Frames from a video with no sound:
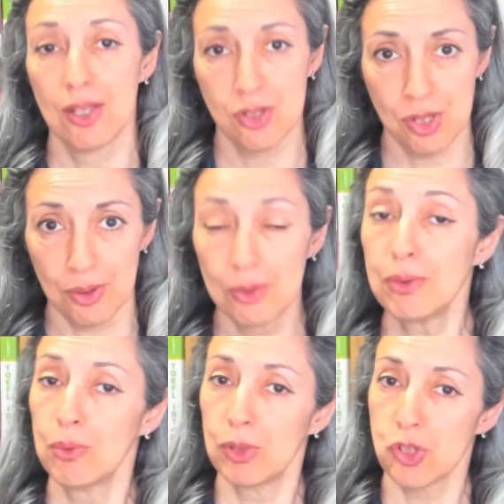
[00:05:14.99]

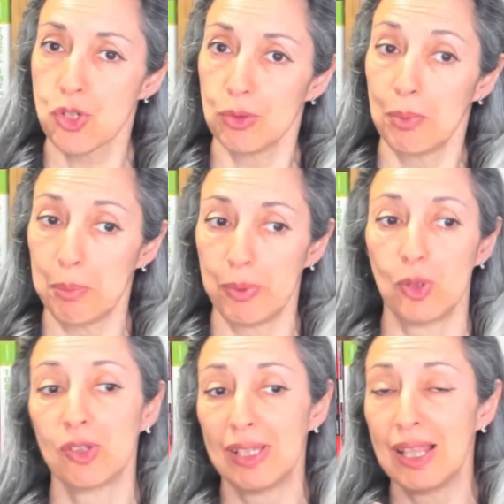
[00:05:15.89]
So, what should we
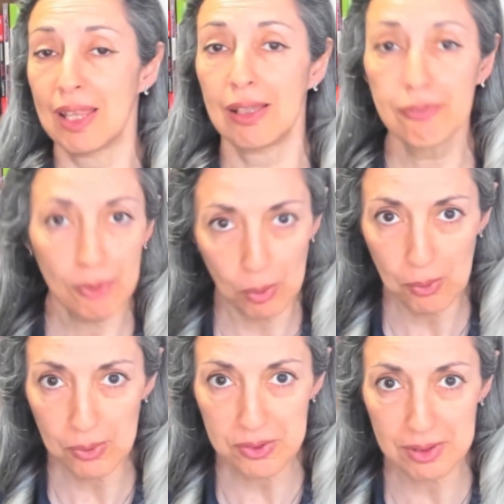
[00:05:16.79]
put in the if
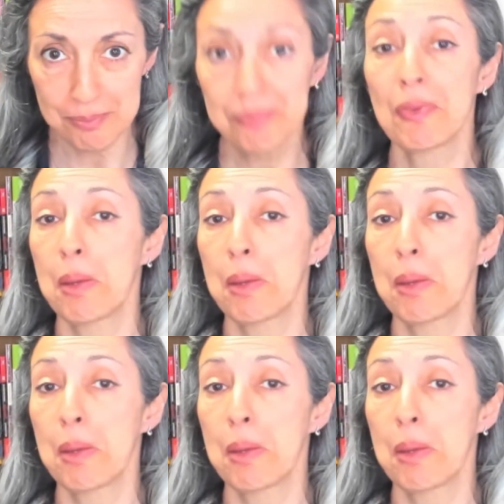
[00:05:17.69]
clause?